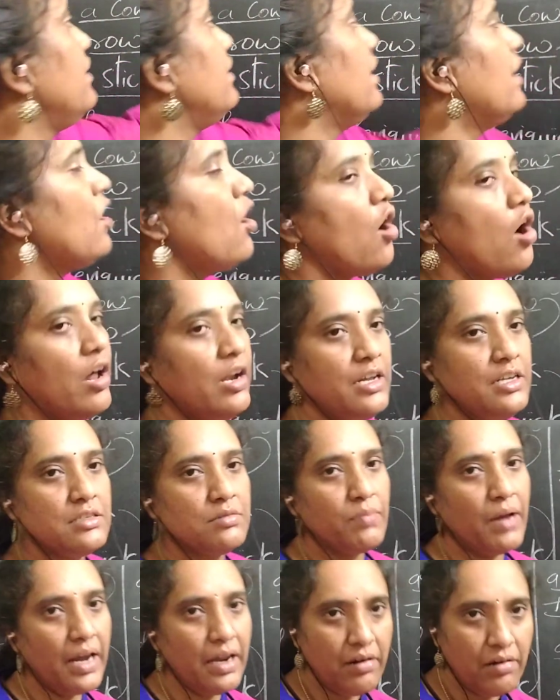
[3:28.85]
in the hall
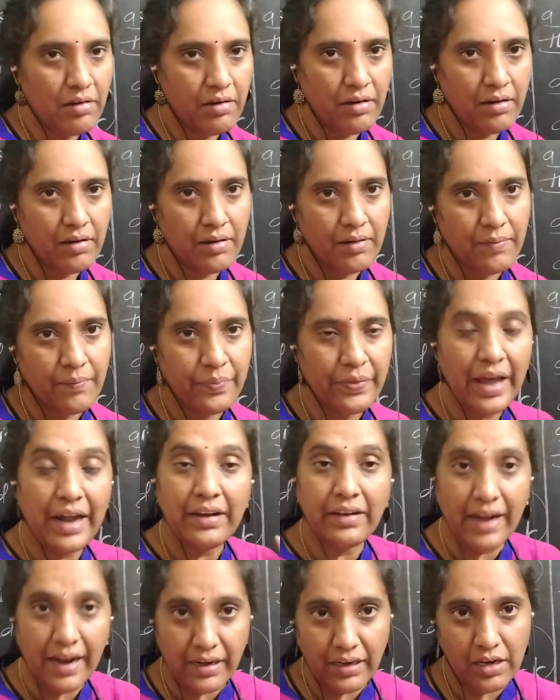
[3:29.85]
is my
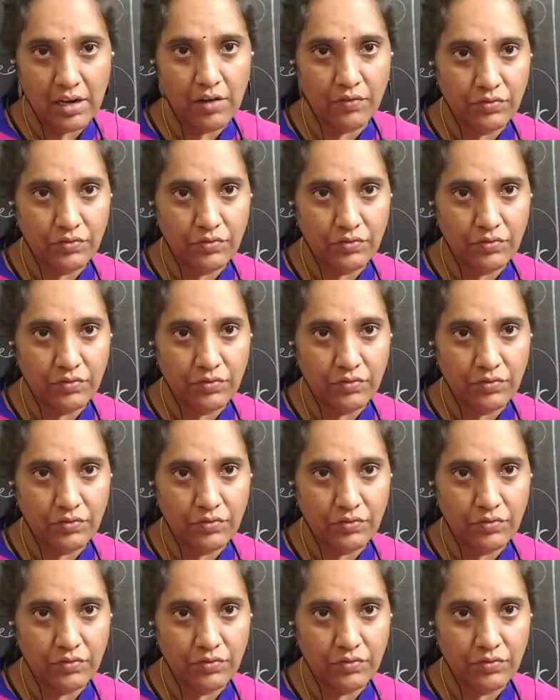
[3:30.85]
title